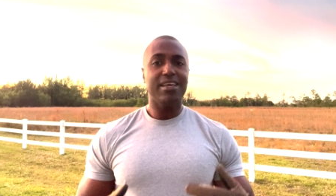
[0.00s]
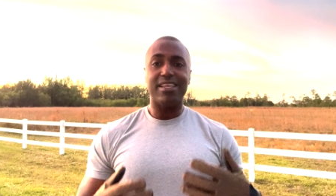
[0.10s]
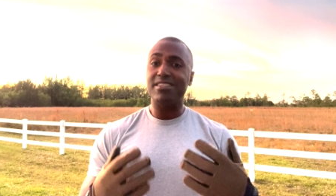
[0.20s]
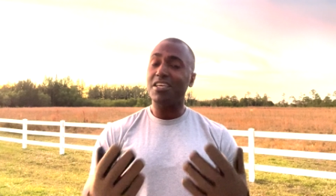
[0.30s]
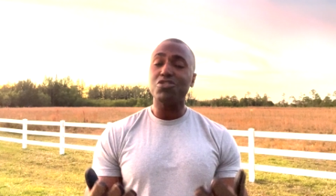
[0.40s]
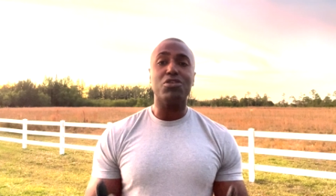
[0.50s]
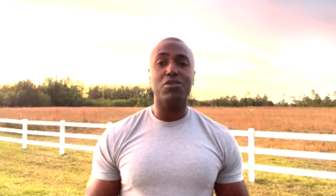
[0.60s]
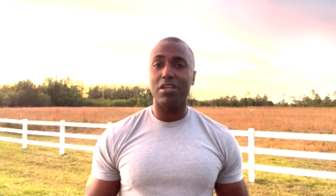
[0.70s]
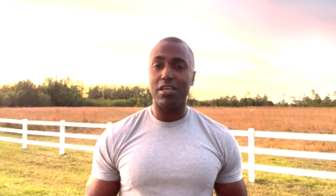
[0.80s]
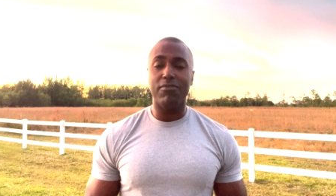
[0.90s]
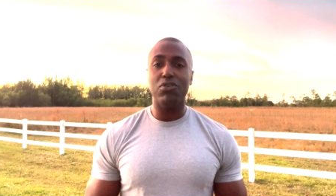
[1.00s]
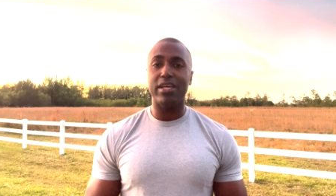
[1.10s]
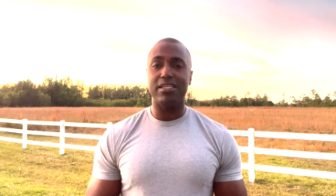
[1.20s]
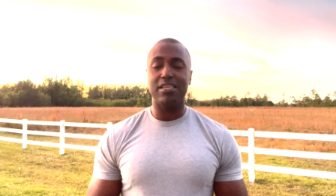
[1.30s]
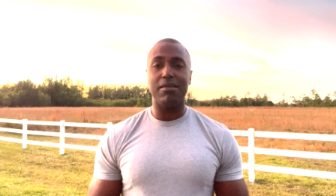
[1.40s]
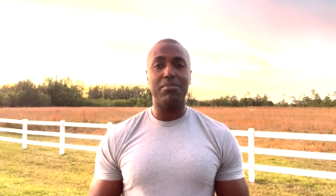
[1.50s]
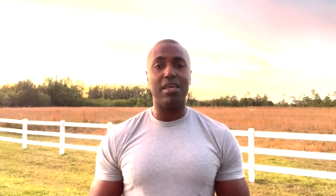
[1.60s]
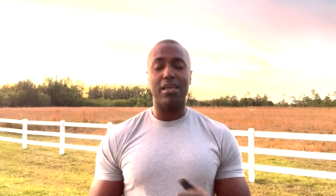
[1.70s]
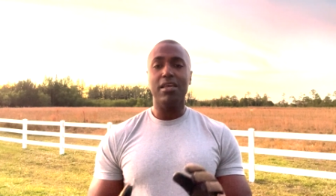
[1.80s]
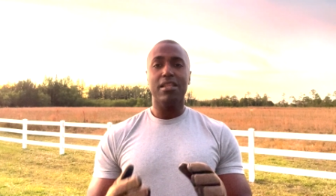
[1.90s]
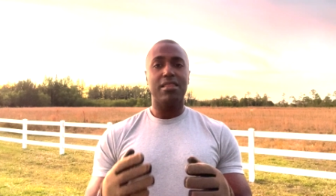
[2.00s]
essentially are going to give you that same thing.